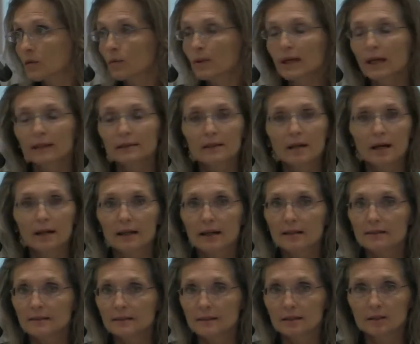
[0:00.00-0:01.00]
We had not
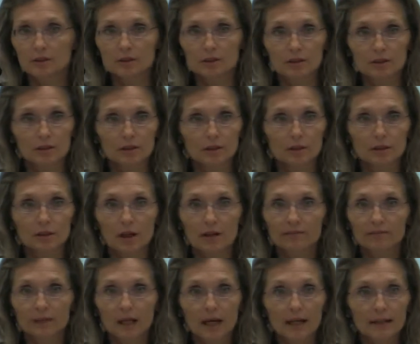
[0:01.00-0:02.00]
asked teachers to turn
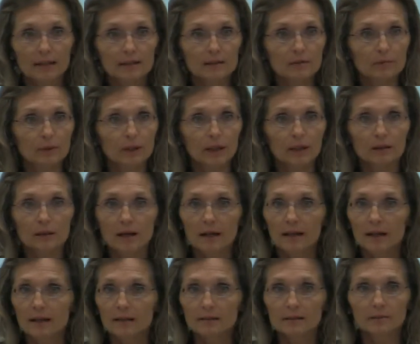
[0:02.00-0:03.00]
off lights. We had
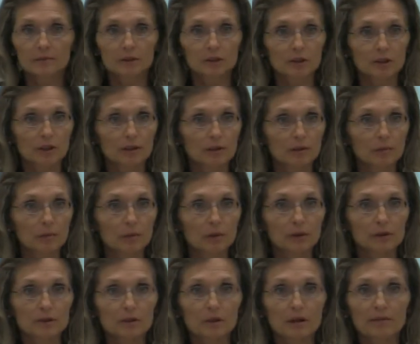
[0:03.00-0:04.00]
not asked them to shut their
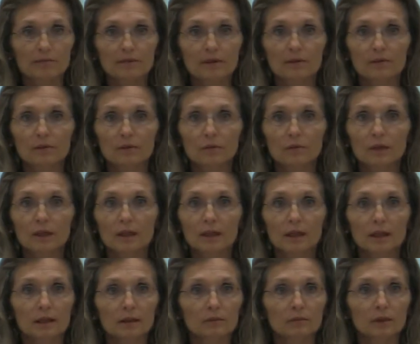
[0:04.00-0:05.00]
printers off over the
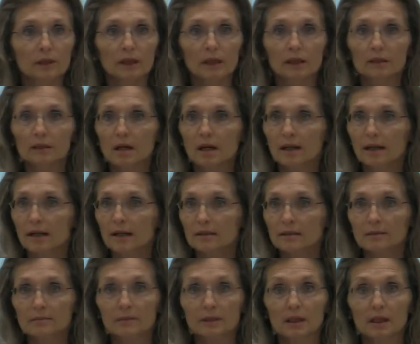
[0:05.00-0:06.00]
weekend. We had not
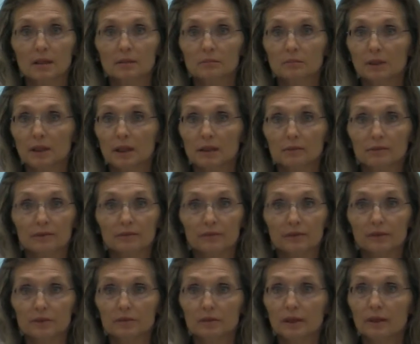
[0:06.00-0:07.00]
asked them to unplug
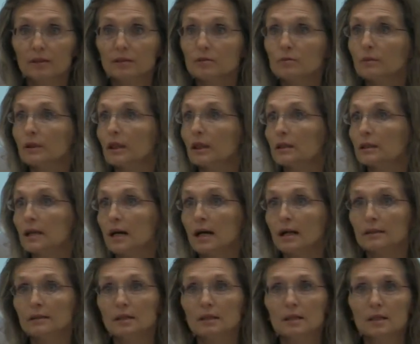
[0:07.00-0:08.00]
refrigerators. We had
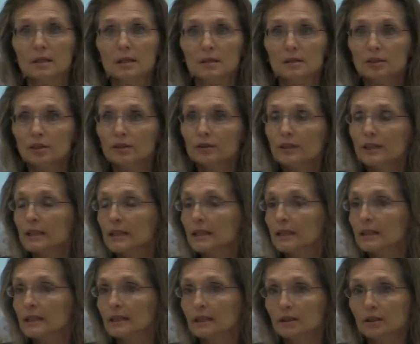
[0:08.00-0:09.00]
not turned the
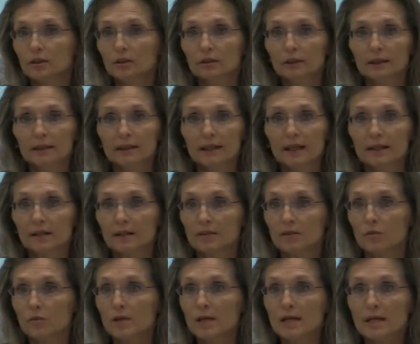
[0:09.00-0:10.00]
heating and cooling down on
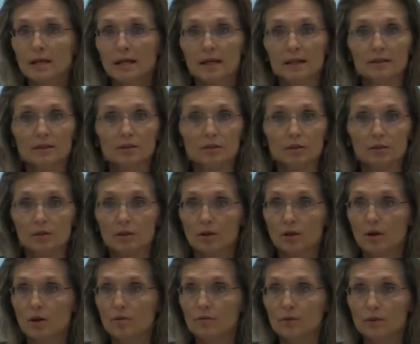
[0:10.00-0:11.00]
the weekends or
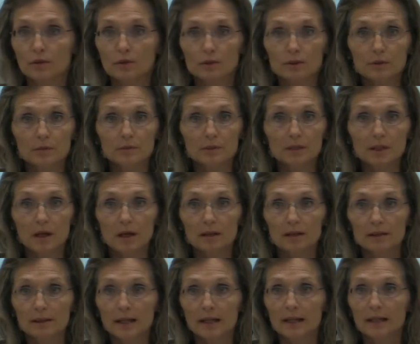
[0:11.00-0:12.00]
over the Christmas
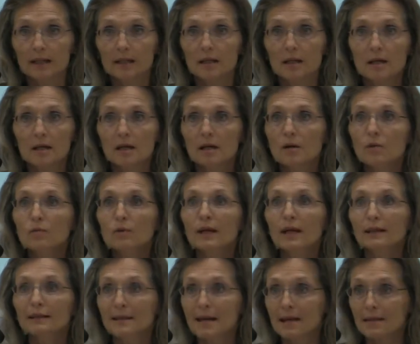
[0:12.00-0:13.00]
holiday. We
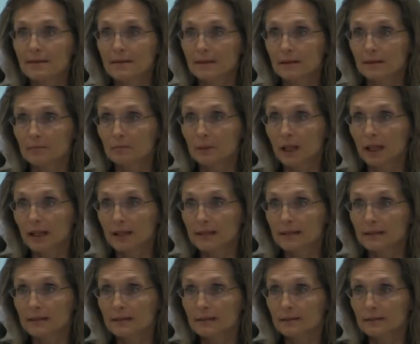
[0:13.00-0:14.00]
had nothing in
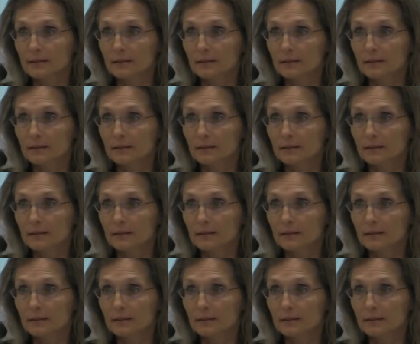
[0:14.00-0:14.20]
place.